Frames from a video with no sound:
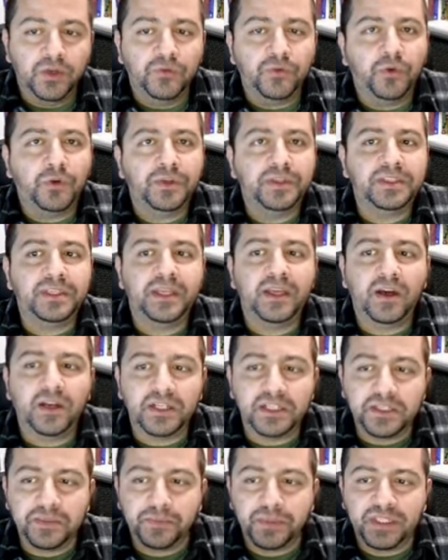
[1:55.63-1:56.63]
focusing on
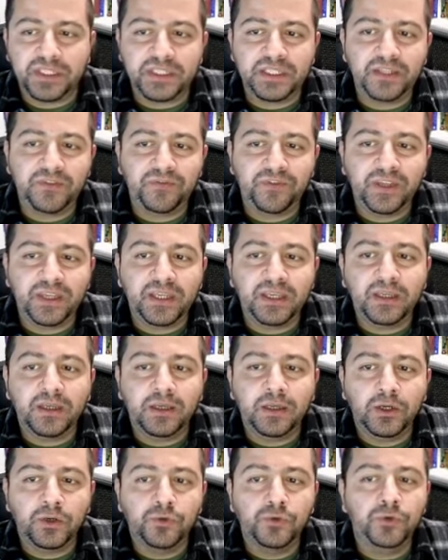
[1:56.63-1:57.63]
a specific
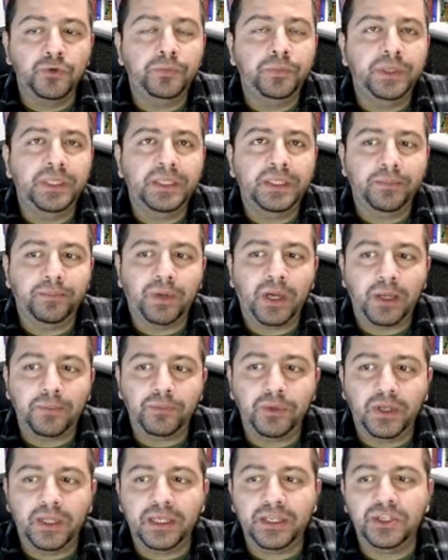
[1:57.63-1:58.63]
group in the
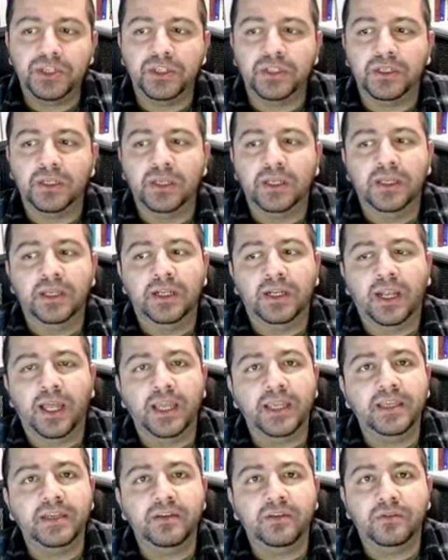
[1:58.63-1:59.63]
population,
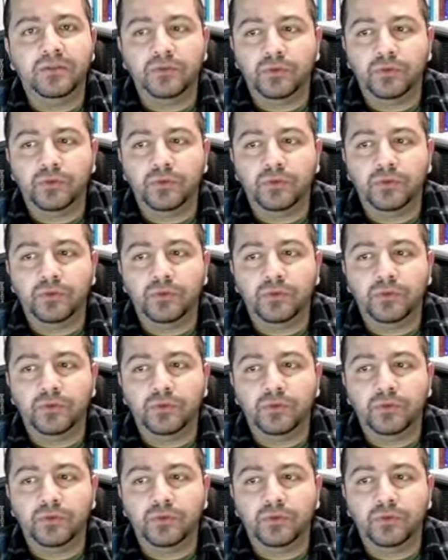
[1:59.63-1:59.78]
like